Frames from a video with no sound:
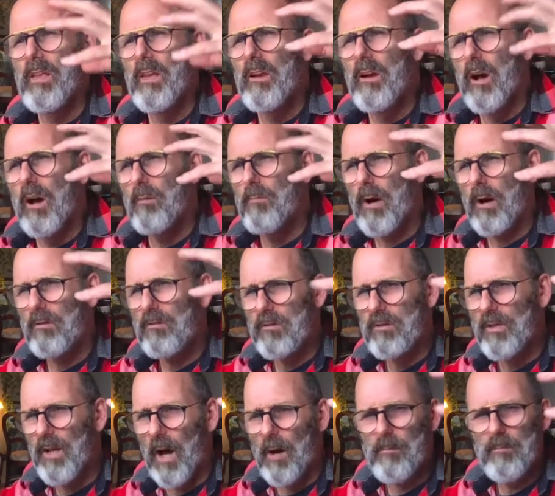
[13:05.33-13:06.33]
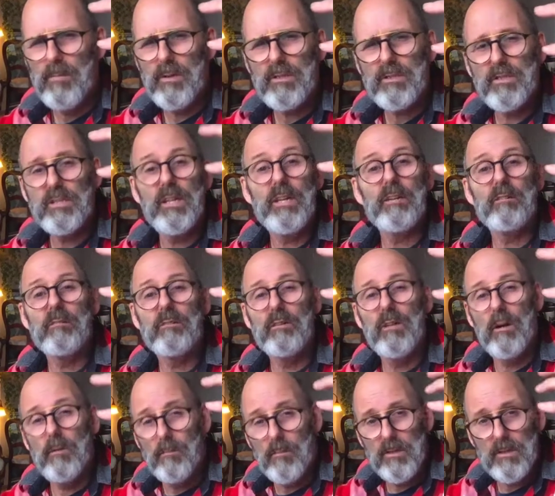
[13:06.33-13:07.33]
about numbers, sacred
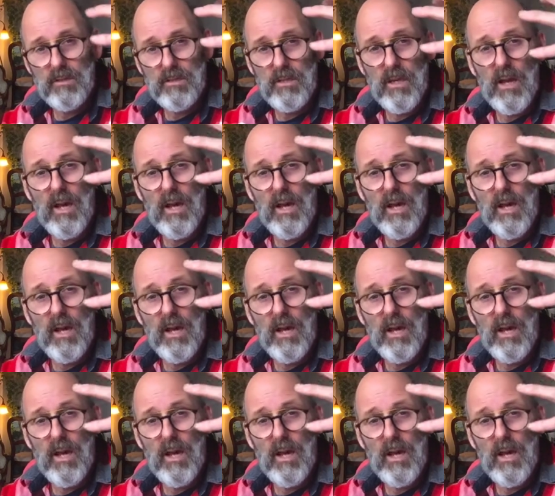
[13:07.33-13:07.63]
numbers,